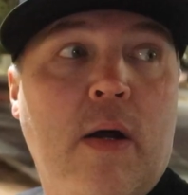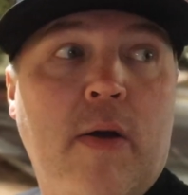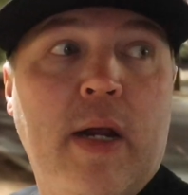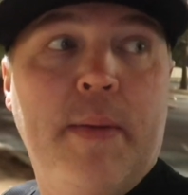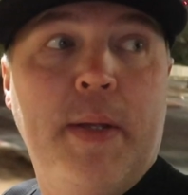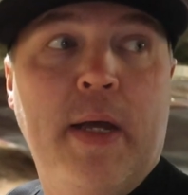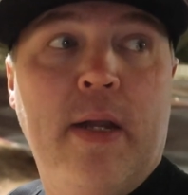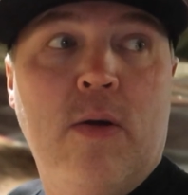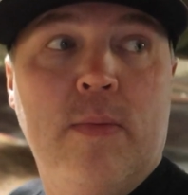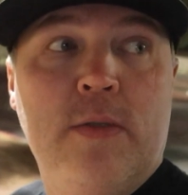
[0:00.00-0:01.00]
All right, I'm gonna
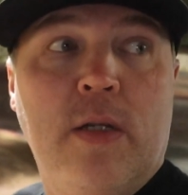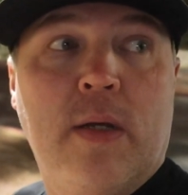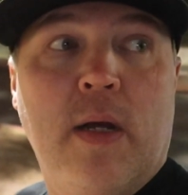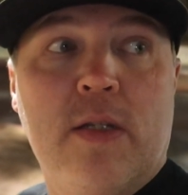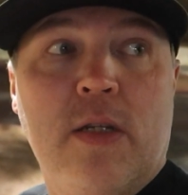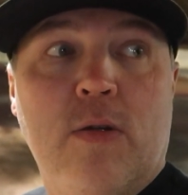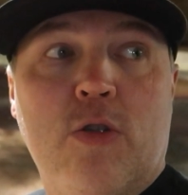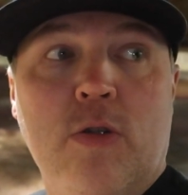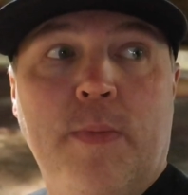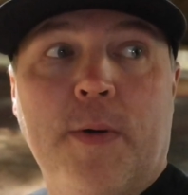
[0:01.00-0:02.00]
head home to Casa del
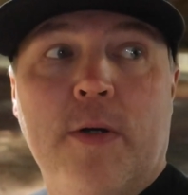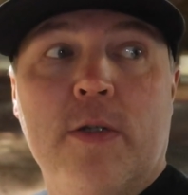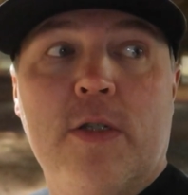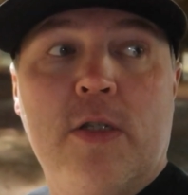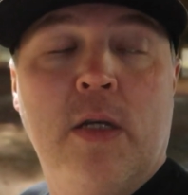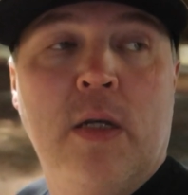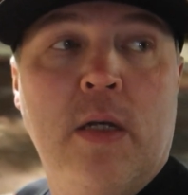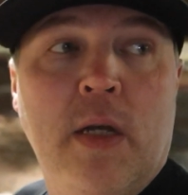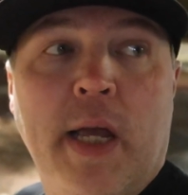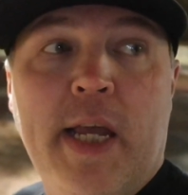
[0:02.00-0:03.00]
Trooper's,
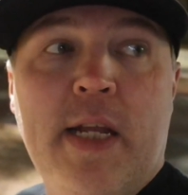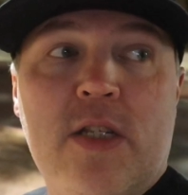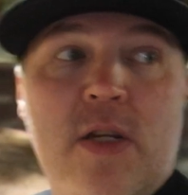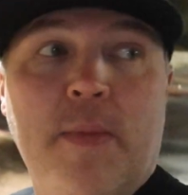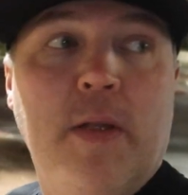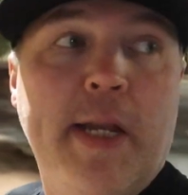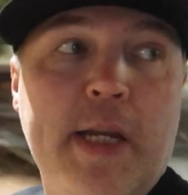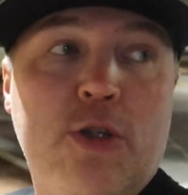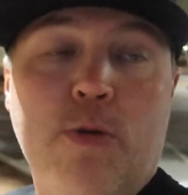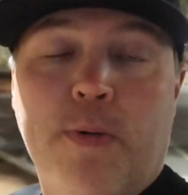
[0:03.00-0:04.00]
eat some of
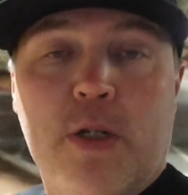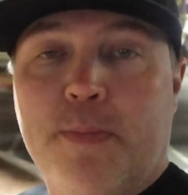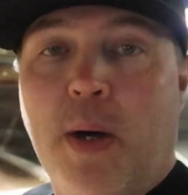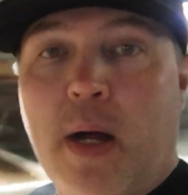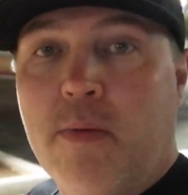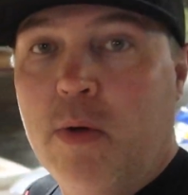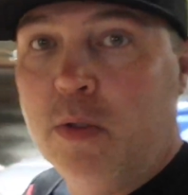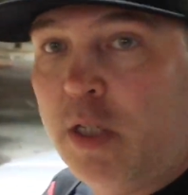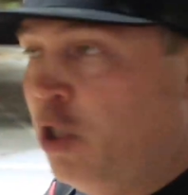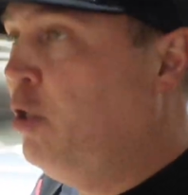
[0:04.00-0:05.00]
Lady Trooper's pot
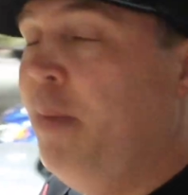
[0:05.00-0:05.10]
roast that she